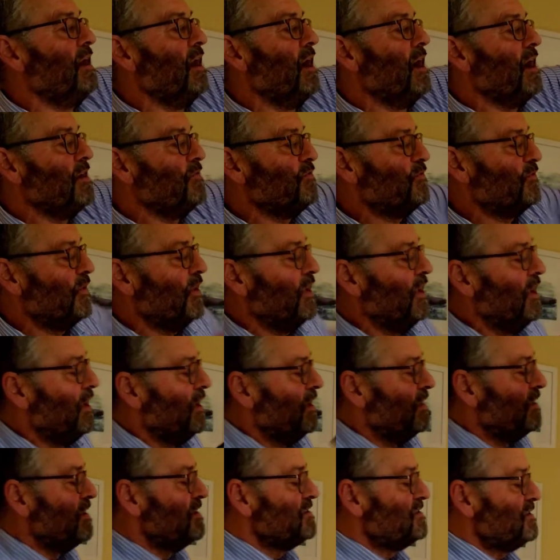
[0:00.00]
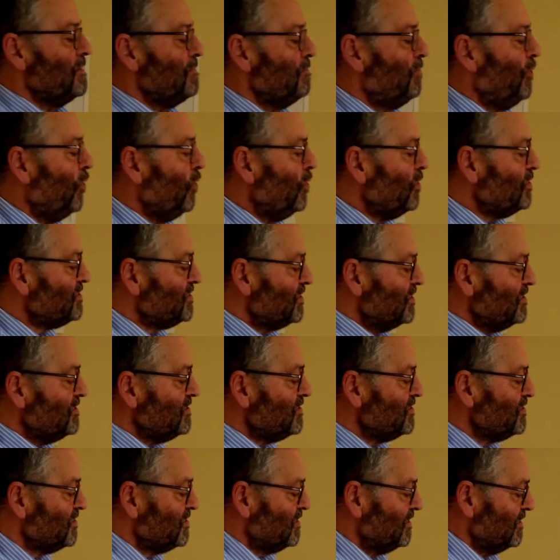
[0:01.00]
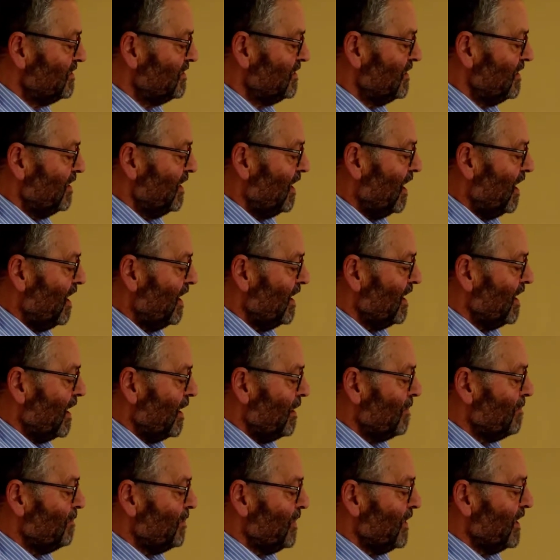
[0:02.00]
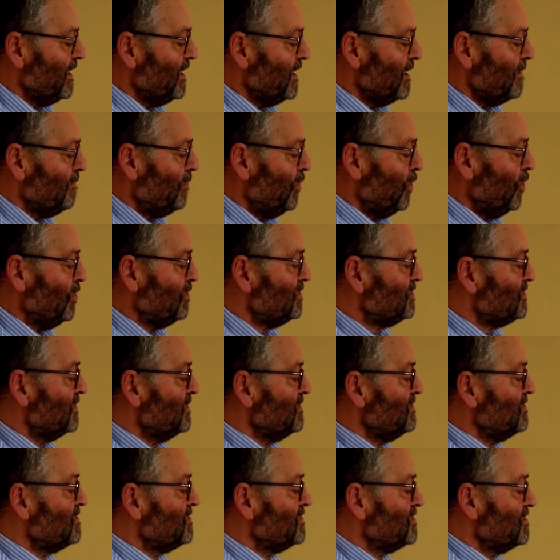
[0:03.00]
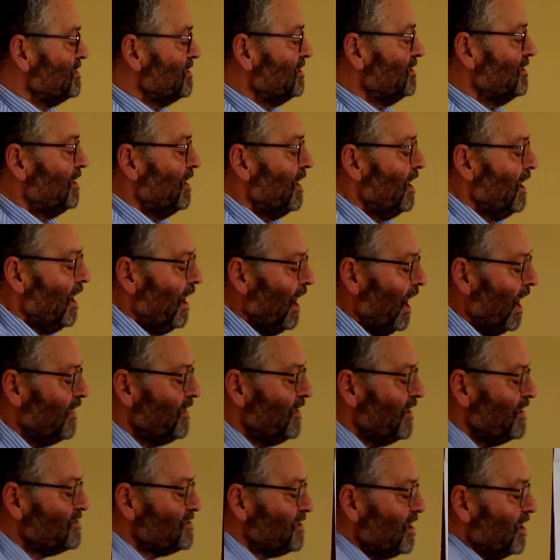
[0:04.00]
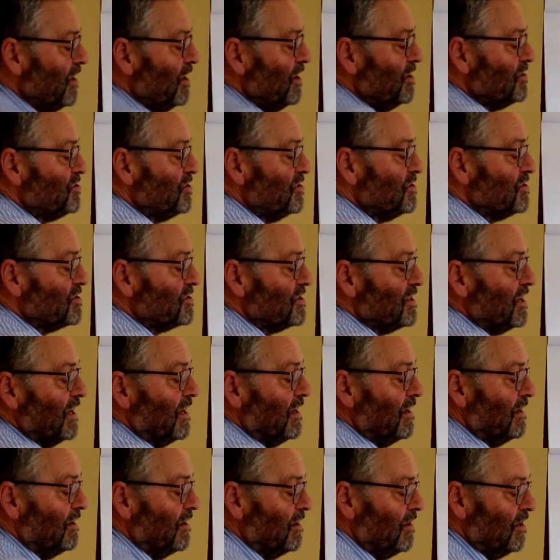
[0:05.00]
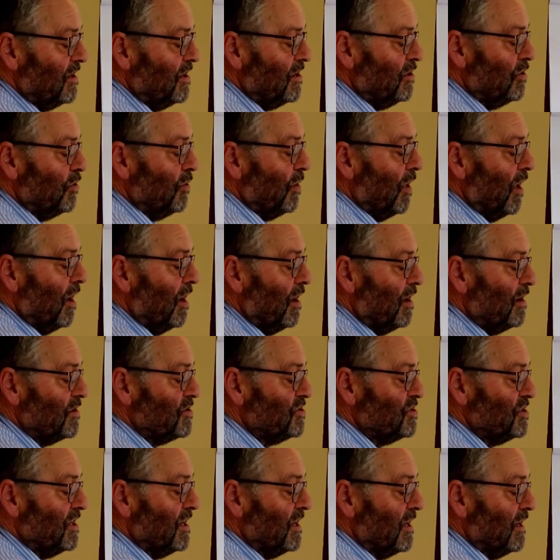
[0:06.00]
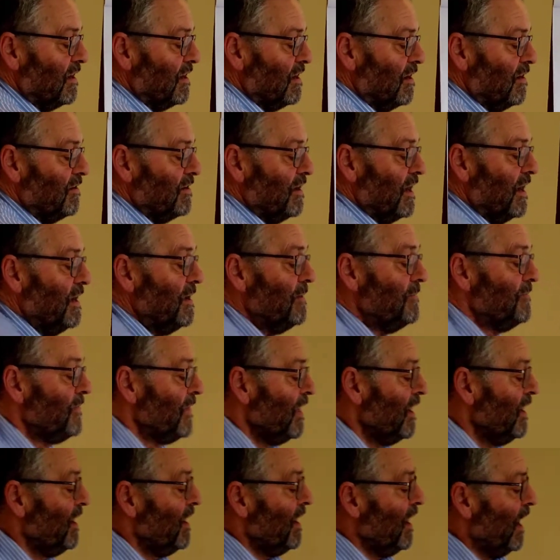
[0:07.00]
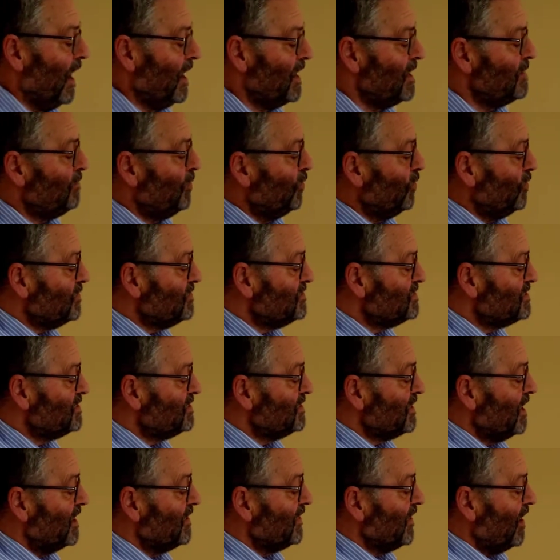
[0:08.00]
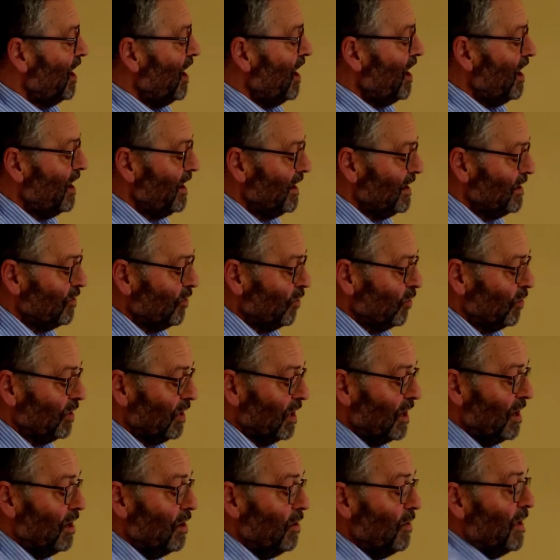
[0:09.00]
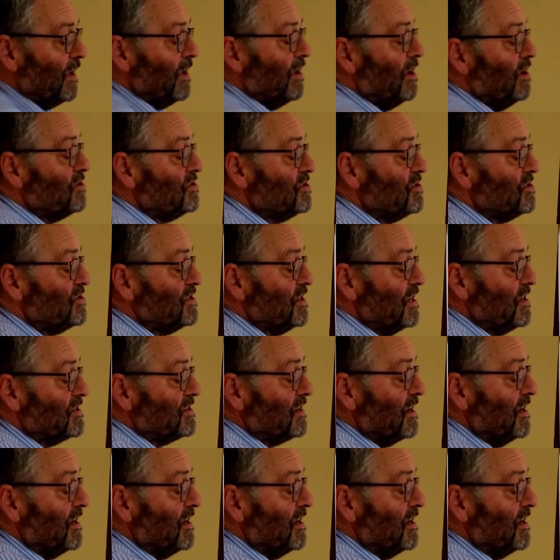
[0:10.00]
life. There's importance, I-M-P, importance, and there's urgency, U-R-G, okay? And importance is either high or low, and urgency is